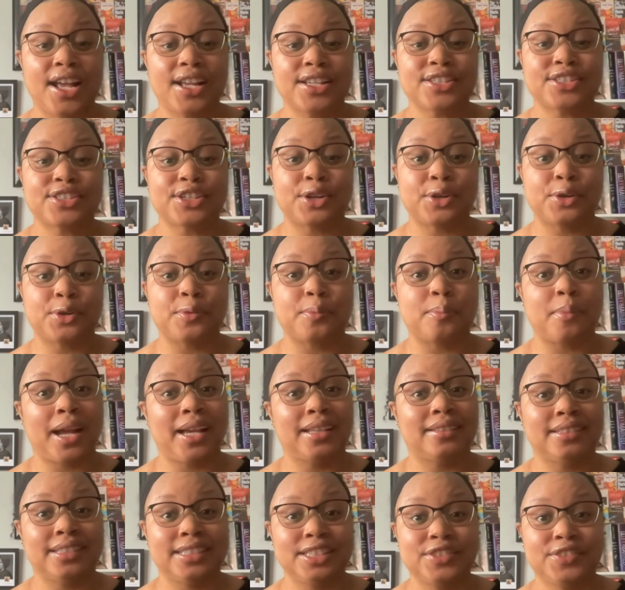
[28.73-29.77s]
So
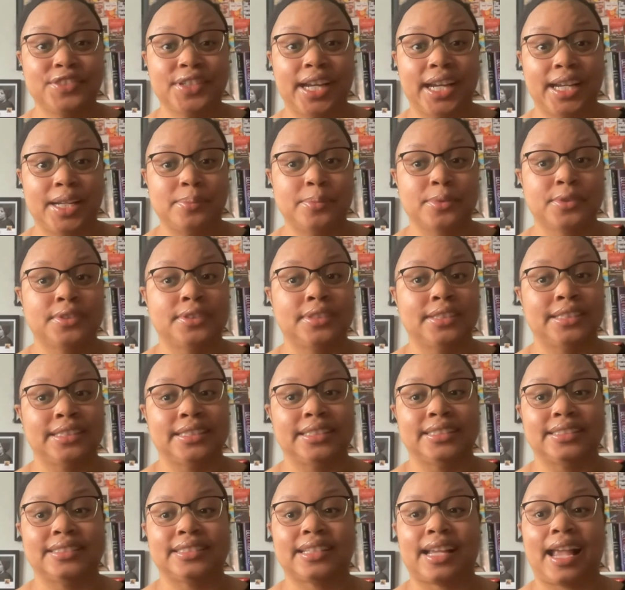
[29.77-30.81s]
my list for April
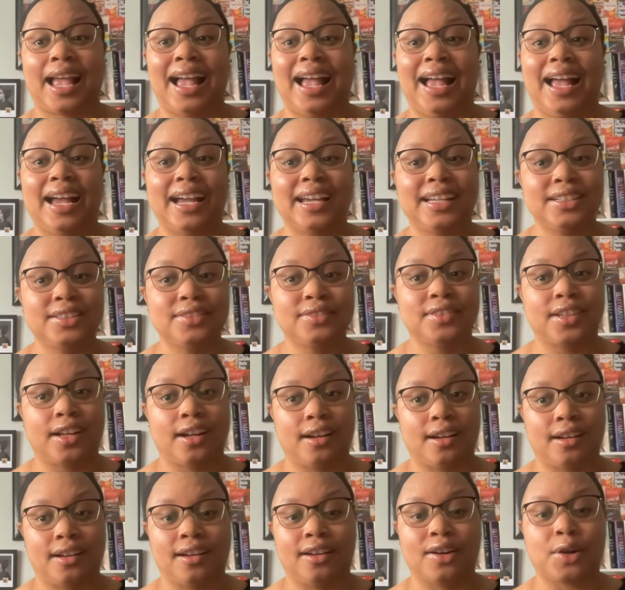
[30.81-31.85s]
is kind of
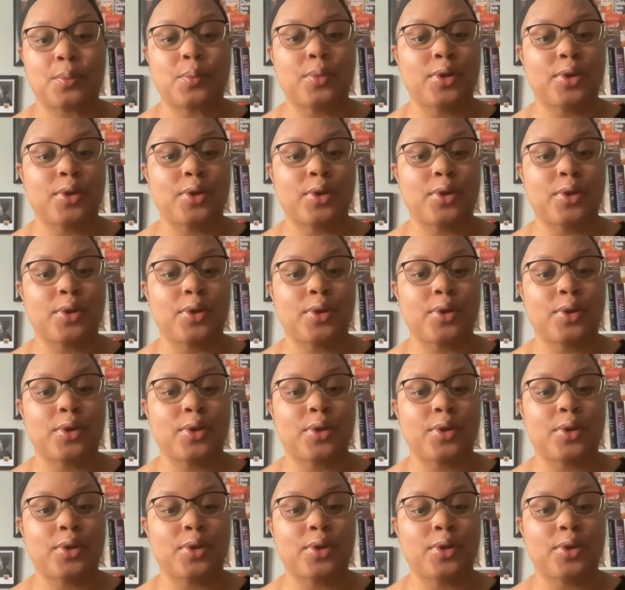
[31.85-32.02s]
long,